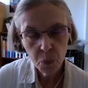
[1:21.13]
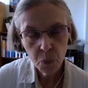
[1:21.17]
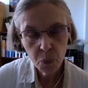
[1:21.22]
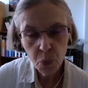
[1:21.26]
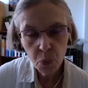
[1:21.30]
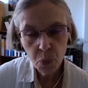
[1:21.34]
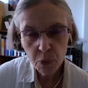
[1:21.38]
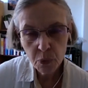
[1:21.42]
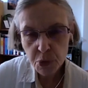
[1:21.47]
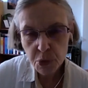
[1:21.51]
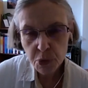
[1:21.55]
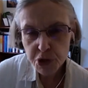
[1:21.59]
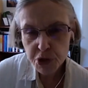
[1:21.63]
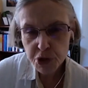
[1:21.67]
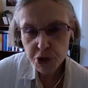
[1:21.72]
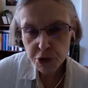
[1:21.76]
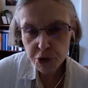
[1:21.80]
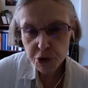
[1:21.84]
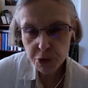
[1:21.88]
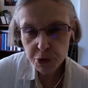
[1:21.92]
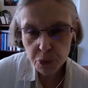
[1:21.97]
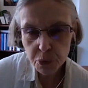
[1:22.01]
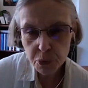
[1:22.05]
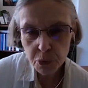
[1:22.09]
What would
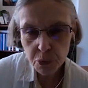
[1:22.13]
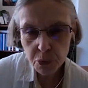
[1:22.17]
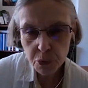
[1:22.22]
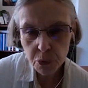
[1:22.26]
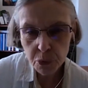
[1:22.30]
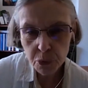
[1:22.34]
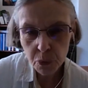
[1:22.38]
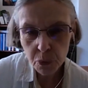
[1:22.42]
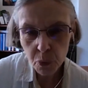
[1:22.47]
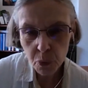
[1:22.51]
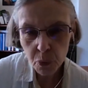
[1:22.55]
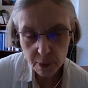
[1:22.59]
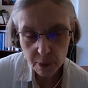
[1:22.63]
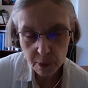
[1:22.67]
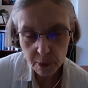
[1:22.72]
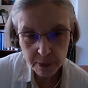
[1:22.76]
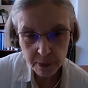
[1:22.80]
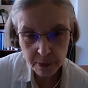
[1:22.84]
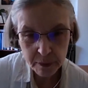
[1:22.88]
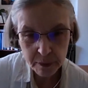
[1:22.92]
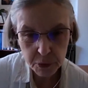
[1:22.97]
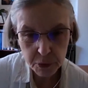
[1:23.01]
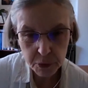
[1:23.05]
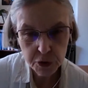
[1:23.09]
you want
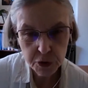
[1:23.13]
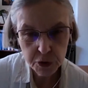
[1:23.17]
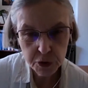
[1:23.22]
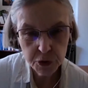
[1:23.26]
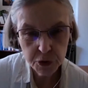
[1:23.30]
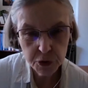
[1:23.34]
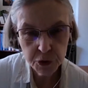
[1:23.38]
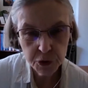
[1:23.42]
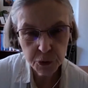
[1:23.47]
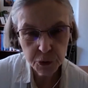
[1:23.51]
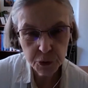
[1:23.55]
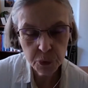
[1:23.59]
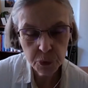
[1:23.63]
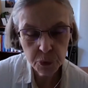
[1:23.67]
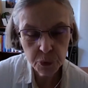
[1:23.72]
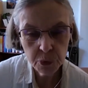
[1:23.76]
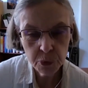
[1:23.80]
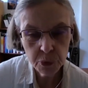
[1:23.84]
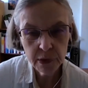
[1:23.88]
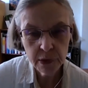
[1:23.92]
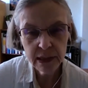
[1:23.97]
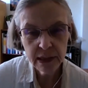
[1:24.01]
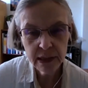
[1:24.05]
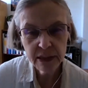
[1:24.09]
people to do
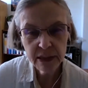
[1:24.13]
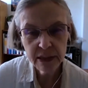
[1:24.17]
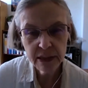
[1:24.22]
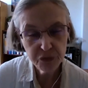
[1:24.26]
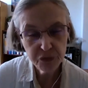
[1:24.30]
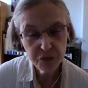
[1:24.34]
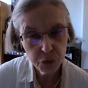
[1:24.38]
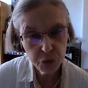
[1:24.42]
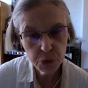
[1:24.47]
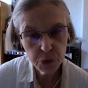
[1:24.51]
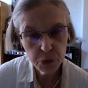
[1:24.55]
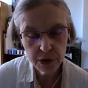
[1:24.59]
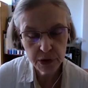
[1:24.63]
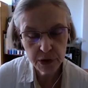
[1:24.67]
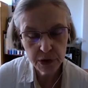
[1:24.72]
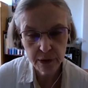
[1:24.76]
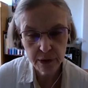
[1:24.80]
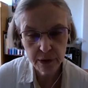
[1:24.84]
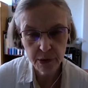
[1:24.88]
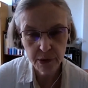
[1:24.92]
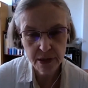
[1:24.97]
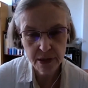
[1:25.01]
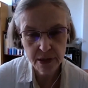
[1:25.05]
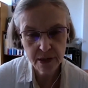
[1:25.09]
if you were
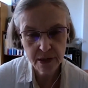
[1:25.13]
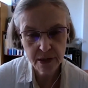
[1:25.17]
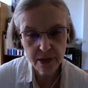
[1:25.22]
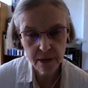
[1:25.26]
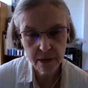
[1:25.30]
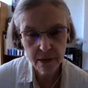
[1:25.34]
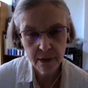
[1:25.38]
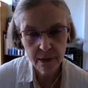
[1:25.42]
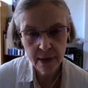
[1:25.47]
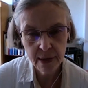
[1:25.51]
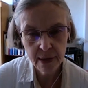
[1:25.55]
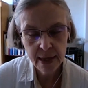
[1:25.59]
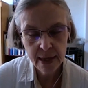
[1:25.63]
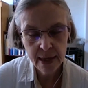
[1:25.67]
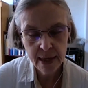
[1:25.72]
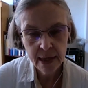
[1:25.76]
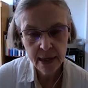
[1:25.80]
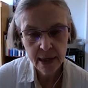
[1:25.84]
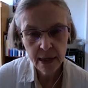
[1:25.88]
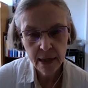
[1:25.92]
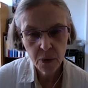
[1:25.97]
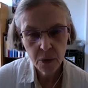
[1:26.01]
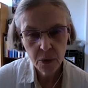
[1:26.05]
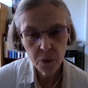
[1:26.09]
at risk?
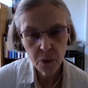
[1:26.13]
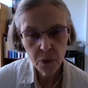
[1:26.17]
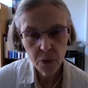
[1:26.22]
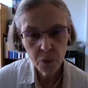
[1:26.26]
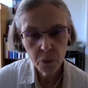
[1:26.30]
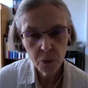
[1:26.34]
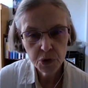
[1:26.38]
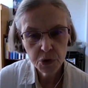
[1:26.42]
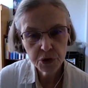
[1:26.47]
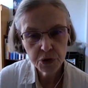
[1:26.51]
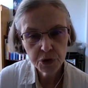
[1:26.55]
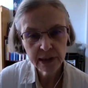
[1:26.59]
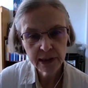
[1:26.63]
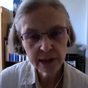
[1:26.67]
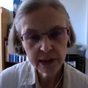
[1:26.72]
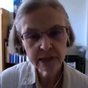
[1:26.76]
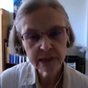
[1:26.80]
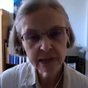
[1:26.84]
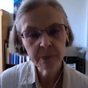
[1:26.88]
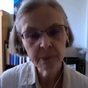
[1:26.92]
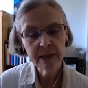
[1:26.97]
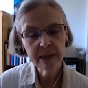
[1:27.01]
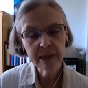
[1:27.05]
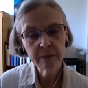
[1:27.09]
Would you
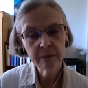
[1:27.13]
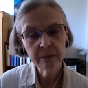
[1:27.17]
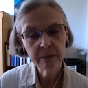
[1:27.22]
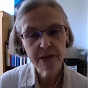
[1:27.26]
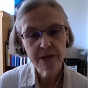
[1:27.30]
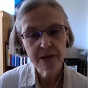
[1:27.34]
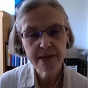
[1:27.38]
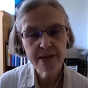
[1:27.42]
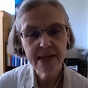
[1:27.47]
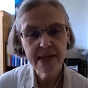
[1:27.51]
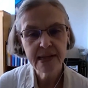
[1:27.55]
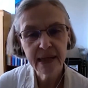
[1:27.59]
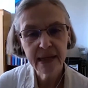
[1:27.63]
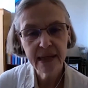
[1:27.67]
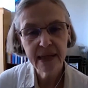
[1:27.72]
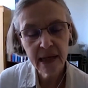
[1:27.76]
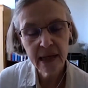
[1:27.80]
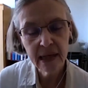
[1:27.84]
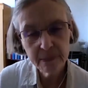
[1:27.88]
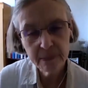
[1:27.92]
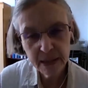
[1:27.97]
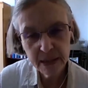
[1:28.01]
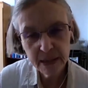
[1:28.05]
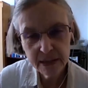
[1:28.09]
like to be able to say,
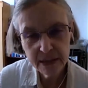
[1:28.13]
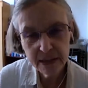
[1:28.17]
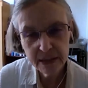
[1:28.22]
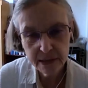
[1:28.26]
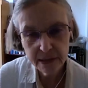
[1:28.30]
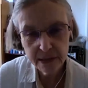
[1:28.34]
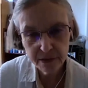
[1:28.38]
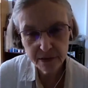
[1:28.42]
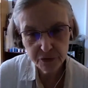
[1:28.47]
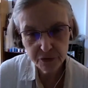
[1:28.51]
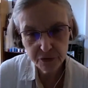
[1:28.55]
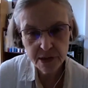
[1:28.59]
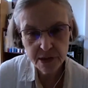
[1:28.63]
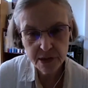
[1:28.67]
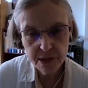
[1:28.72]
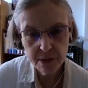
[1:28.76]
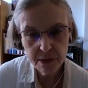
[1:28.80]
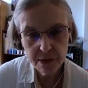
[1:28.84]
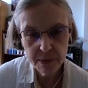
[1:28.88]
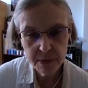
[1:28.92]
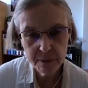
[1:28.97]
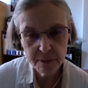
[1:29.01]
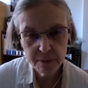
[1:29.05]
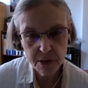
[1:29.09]
I made a difference
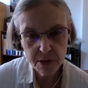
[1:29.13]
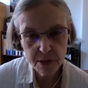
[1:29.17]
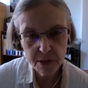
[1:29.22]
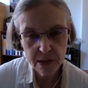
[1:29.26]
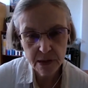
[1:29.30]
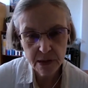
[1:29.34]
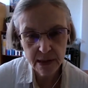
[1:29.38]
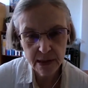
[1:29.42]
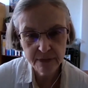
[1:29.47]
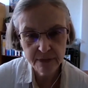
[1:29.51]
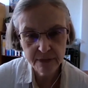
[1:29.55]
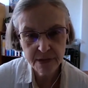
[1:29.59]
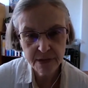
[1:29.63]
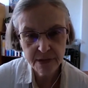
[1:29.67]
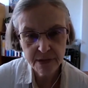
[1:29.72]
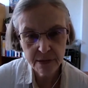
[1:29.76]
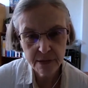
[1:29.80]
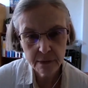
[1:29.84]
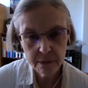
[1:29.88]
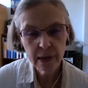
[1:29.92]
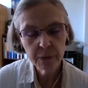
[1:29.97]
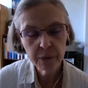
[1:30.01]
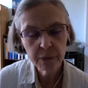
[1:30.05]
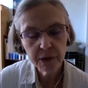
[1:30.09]
in people's lives?
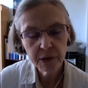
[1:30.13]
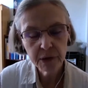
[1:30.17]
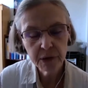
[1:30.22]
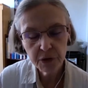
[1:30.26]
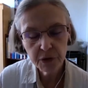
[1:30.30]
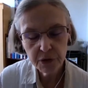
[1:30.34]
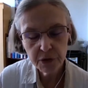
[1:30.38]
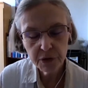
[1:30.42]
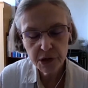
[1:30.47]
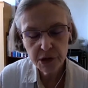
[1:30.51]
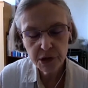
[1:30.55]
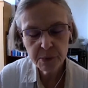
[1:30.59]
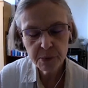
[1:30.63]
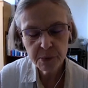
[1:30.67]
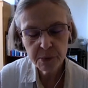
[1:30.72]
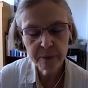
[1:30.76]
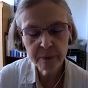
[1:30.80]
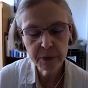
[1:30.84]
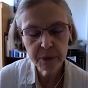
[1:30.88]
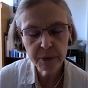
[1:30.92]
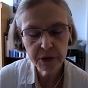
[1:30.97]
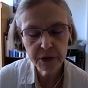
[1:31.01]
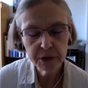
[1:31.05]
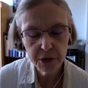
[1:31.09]
I would encourage
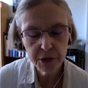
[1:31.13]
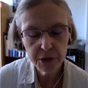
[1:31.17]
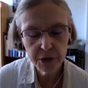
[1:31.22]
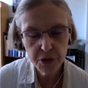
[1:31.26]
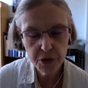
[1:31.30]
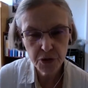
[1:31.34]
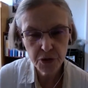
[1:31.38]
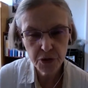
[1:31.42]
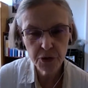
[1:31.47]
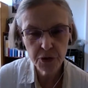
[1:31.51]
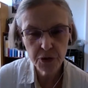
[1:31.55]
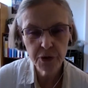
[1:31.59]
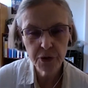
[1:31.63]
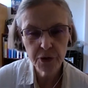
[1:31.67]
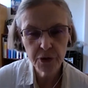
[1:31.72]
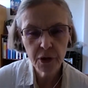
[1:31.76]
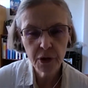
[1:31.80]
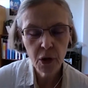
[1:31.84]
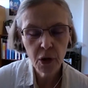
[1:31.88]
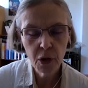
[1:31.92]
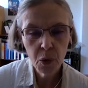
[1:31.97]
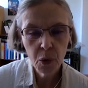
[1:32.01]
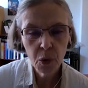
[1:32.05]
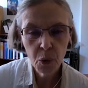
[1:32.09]
people to
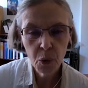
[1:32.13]
discern